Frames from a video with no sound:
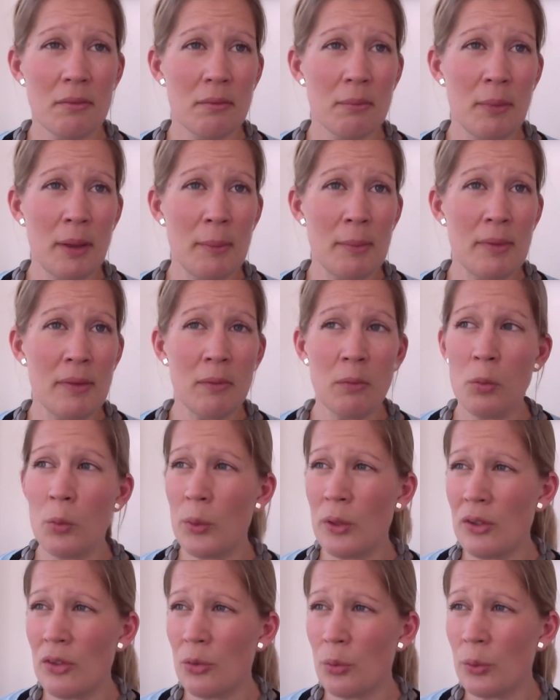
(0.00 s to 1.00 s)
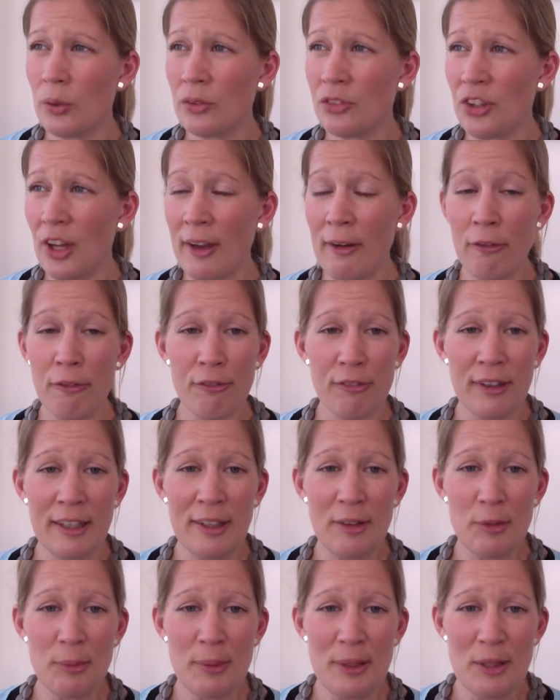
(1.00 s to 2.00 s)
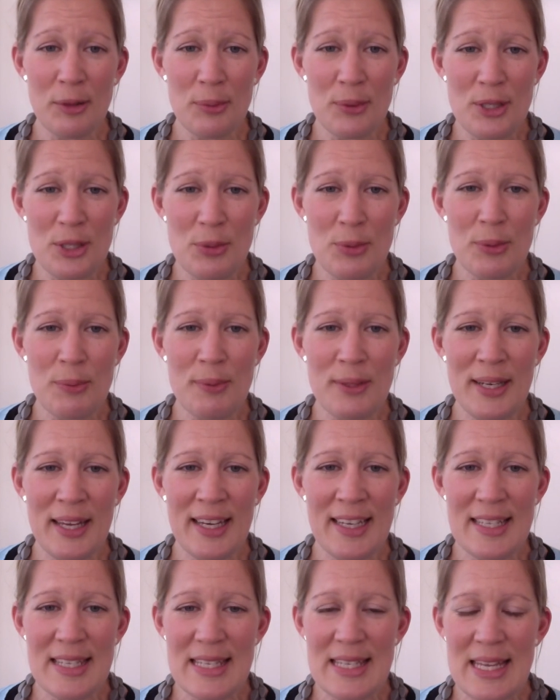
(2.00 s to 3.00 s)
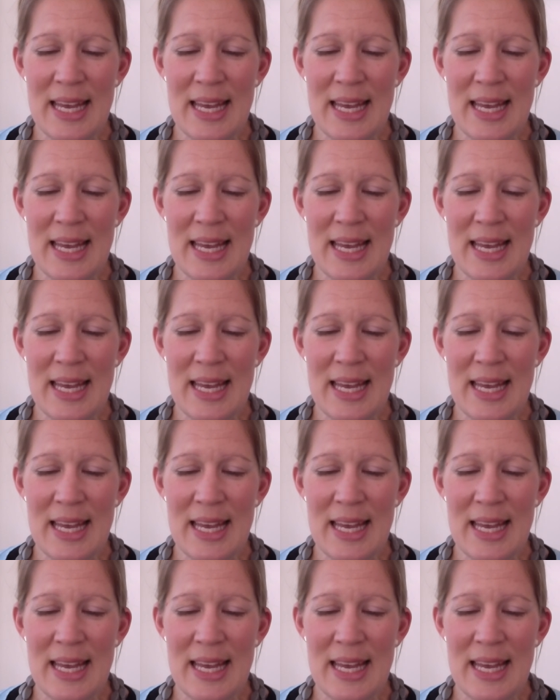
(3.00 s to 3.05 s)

maybe the wind will die off a little bit, which would be nice.